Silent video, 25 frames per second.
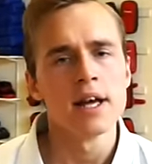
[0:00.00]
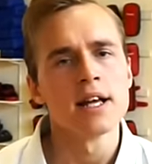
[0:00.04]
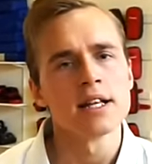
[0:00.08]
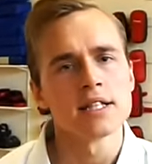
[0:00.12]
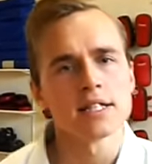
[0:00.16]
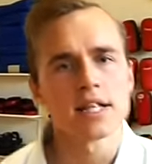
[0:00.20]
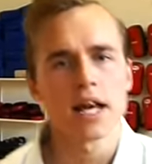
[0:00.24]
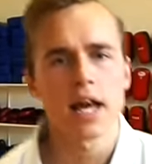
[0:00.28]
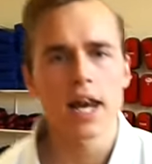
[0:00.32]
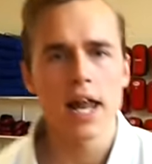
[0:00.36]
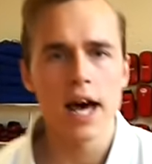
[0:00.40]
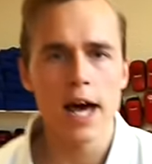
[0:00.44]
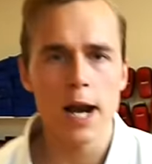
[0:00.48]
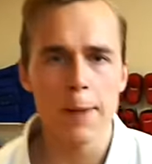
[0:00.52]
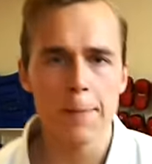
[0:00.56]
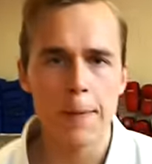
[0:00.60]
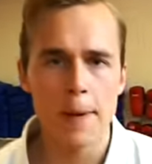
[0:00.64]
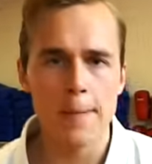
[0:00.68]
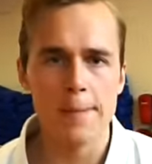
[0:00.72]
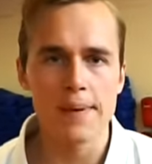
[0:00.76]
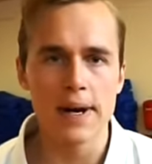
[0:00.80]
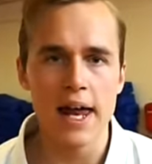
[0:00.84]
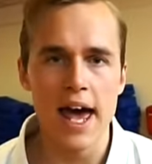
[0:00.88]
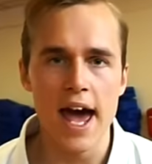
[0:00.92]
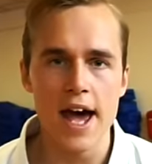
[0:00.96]
See, a lot of
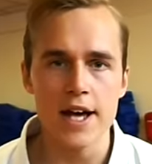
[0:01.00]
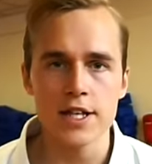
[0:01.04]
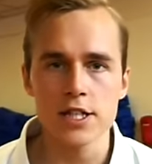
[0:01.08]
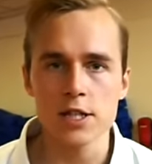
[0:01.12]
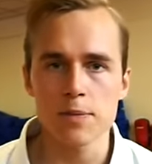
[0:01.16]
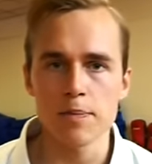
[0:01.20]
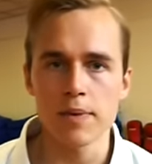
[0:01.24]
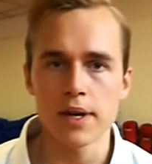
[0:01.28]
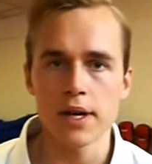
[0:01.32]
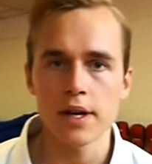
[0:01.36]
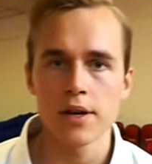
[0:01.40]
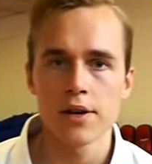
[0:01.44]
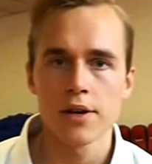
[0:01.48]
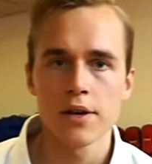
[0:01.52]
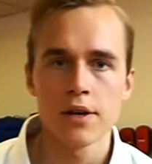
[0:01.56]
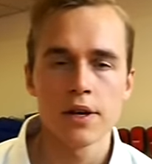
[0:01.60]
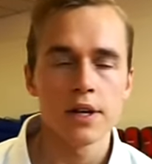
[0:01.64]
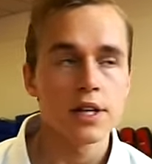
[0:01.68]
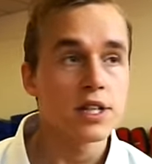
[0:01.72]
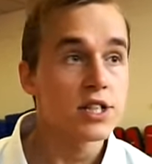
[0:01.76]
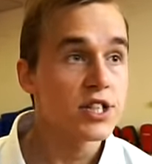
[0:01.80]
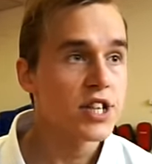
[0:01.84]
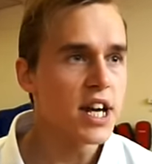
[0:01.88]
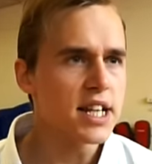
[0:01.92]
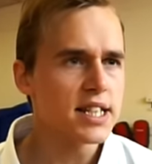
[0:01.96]
people ask me,
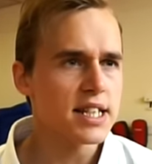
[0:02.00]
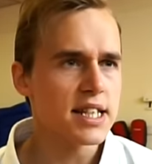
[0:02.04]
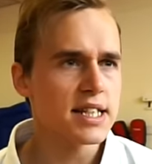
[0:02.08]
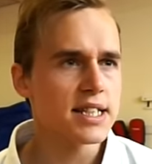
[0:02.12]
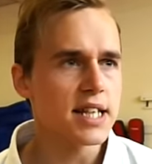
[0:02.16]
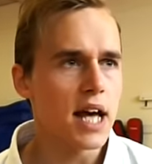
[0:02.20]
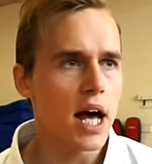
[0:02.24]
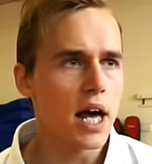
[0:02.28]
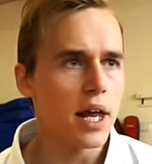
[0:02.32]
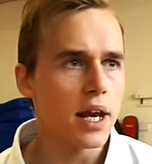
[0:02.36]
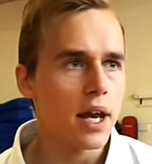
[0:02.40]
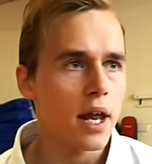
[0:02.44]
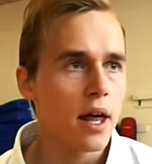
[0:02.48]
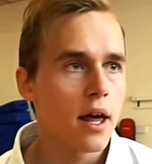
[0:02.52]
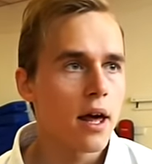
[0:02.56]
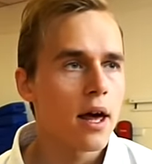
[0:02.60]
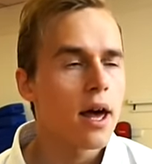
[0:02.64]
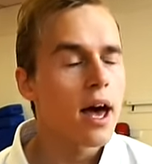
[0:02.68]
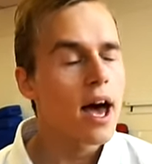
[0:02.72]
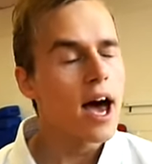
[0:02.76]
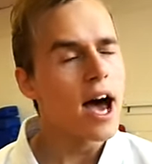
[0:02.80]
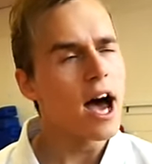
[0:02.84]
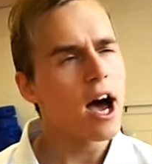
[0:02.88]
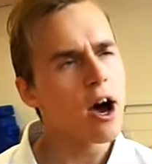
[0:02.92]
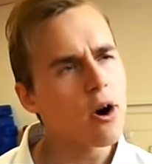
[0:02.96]
Jesse-san,
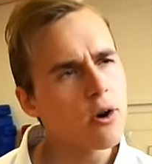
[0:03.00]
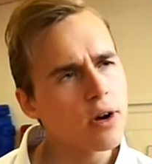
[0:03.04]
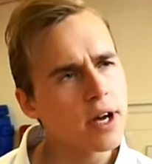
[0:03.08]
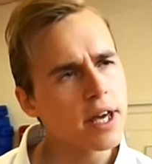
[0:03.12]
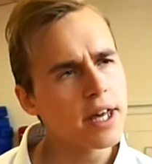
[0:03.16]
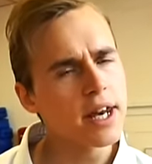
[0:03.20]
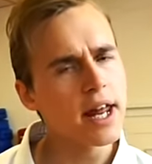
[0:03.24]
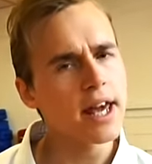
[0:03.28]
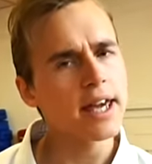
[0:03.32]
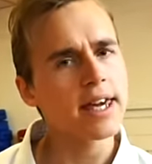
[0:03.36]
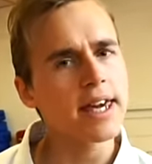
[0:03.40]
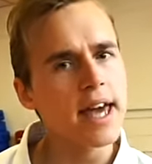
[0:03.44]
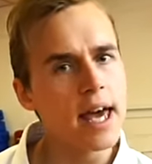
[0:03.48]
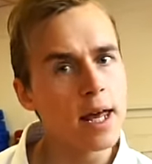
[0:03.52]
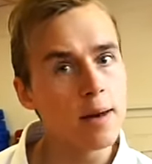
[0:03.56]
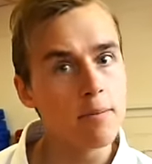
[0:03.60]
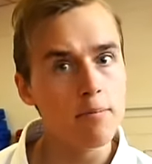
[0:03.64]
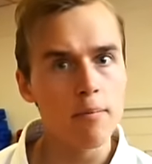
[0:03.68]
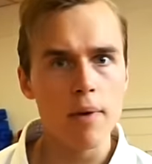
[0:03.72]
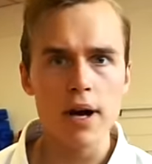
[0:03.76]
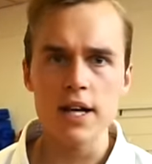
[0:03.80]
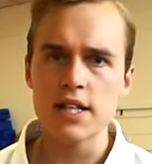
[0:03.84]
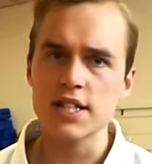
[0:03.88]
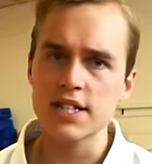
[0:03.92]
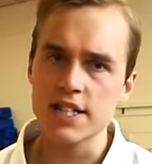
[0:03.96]
how can I get
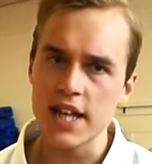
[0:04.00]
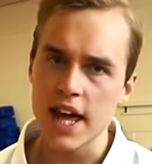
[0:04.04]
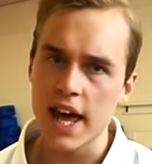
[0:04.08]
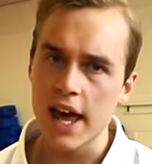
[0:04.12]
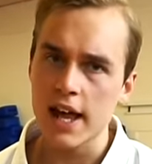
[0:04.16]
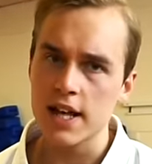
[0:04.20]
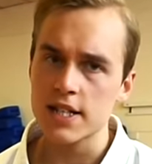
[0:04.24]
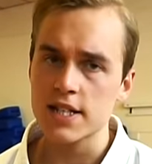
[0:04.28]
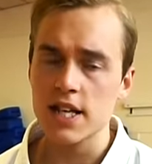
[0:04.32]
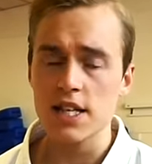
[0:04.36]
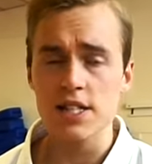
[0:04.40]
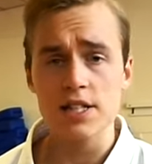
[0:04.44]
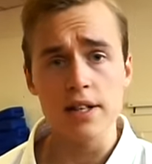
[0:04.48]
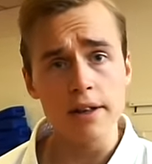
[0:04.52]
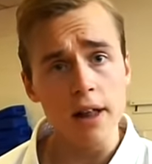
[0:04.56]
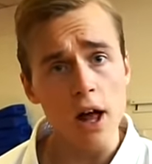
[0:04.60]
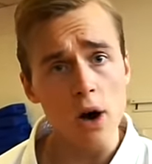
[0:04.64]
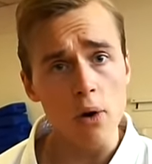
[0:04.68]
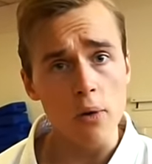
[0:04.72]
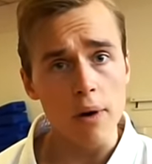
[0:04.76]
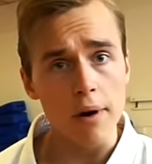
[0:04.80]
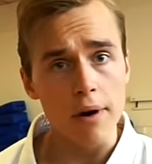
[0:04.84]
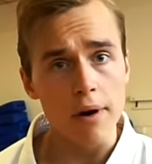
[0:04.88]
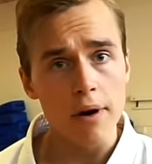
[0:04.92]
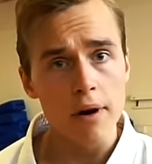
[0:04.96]
my stances
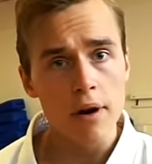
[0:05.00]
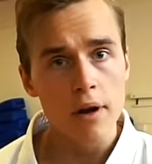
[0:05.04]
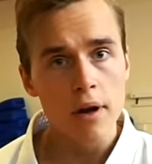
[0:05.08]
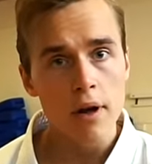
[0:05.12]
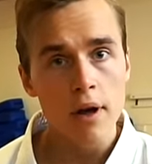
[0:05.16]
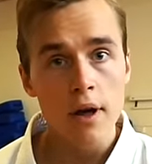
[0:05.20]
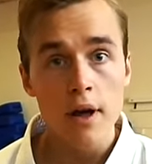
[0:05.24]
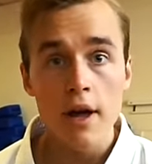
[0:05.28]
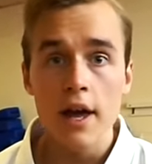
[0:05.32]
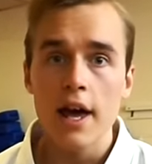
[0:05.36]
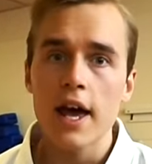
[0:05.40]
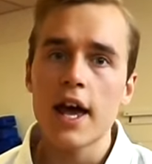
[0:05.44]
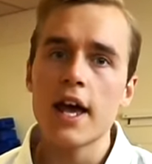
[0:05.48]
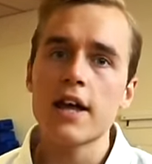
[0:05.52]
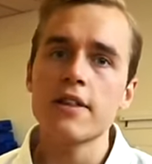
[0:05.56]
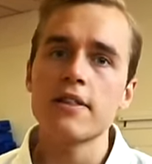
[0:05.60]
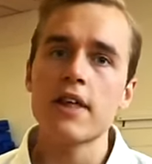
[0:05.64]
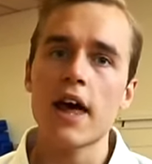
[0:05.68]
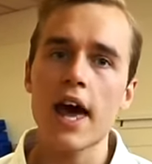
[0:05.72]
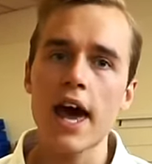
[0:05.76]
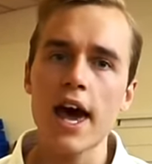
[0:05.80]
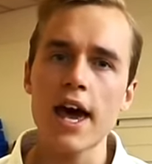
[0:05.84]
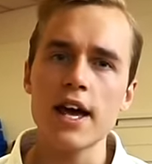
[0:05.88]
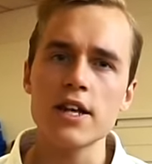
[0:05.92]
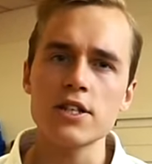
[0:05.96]
lower? And
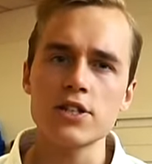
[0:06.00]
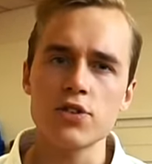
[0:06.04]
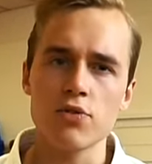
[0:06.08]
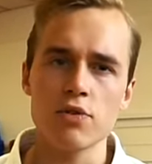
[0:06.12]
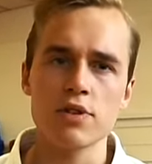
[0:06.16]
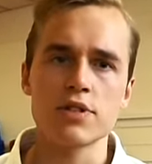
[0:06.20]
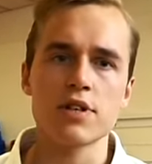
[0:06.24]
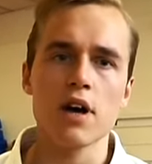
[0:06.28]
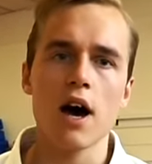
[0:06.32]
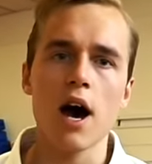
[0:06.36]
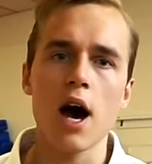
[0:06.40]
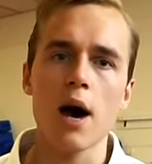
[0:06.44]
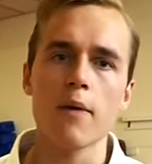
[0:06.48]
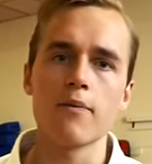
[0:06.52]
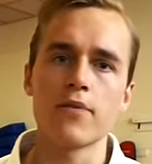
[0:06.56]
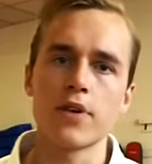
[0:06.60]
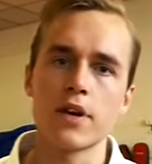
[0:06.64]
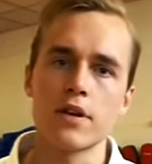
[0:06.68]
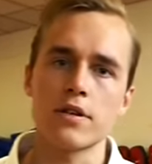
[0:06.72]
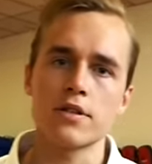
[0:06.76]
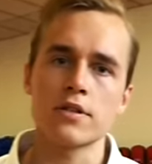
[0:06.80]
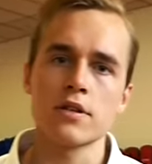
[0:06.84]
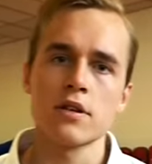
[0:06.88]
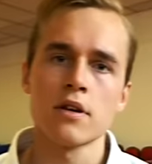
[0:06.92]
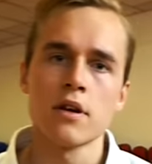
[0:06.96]
the answer is
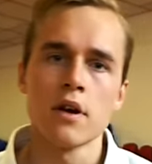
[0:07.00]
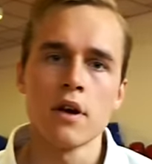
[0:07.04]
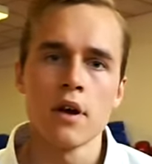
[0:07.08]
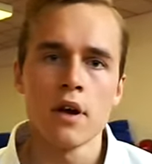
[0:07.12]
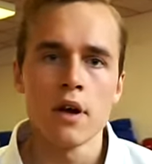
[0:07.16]
obvious.